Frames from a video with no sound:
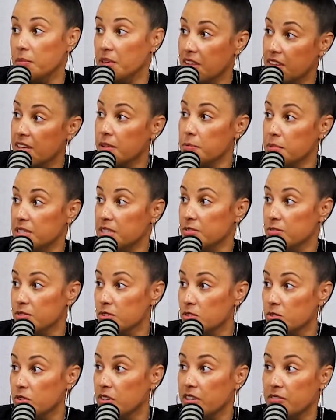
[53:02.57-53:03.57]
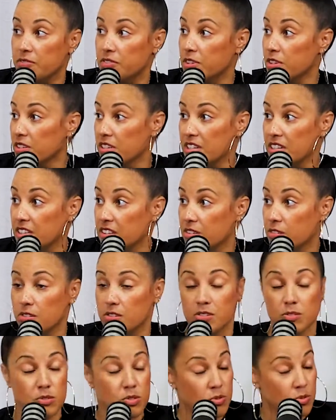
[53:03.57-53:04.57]
Now that'd be a different story. If either of
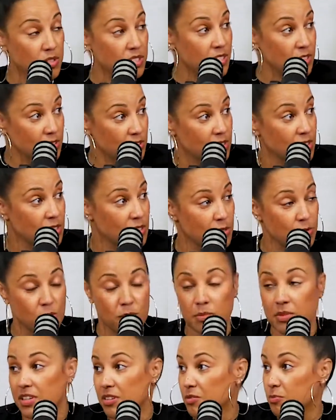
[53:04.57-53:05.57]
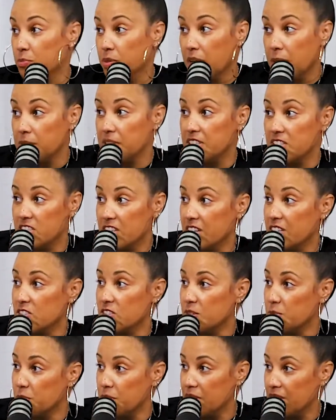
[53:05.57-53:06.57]
those 3 adults couldn't swim, then probably the child
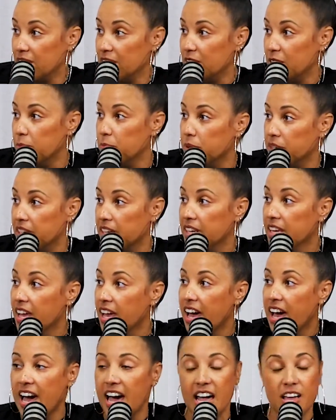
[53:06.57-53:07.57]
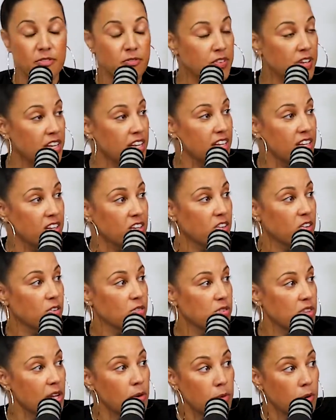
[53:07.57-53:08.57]
shouldn't be in there. But I think
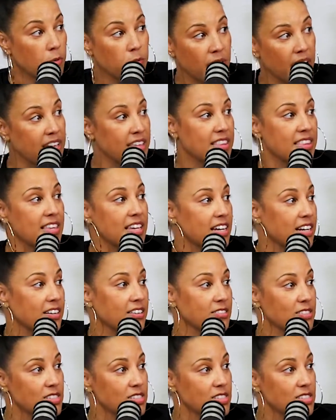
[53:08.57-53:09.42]
they were right there.